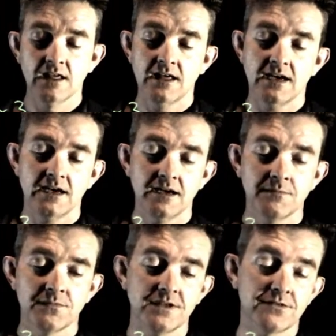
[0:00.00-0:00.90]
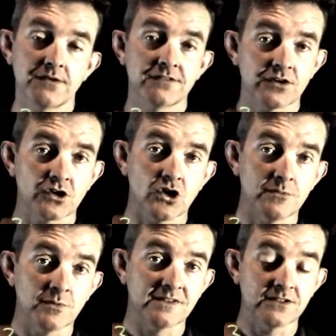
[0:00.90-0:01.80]
They're very, very
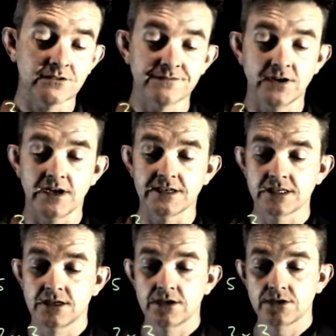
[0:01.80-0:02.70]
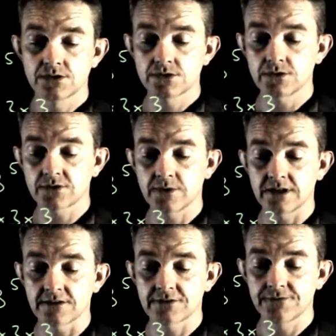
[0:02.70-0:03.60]
common ones that you'll find. 2
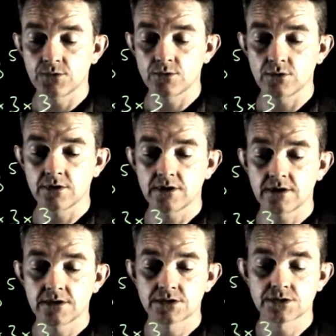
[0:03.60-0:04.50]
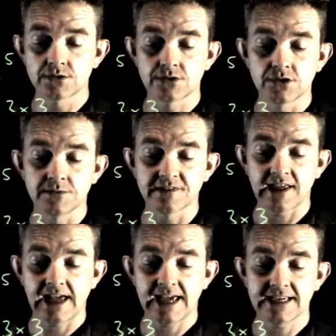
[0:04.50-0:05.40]
squared is 4, 2 cubed is
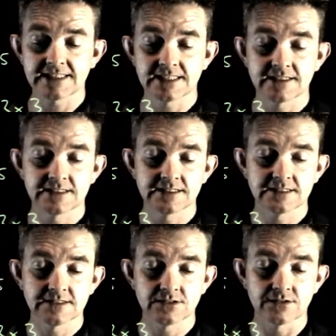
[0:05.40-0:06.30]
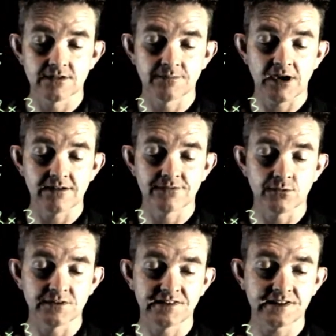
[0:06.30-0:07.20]
8, 2 to the power of
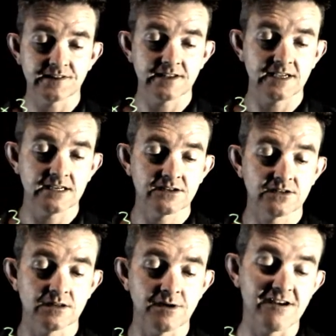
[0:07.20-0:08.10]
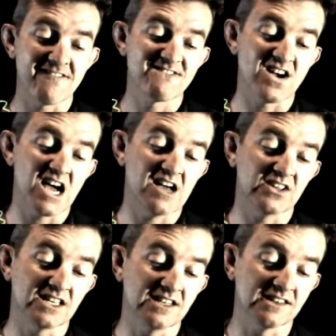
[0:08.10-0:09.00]
4 is 16, 2 to the power of
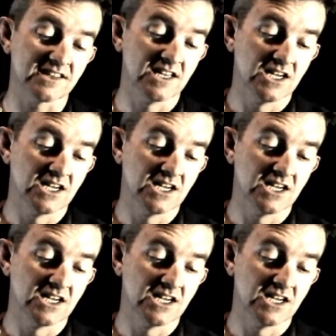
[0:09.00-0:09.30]
5 is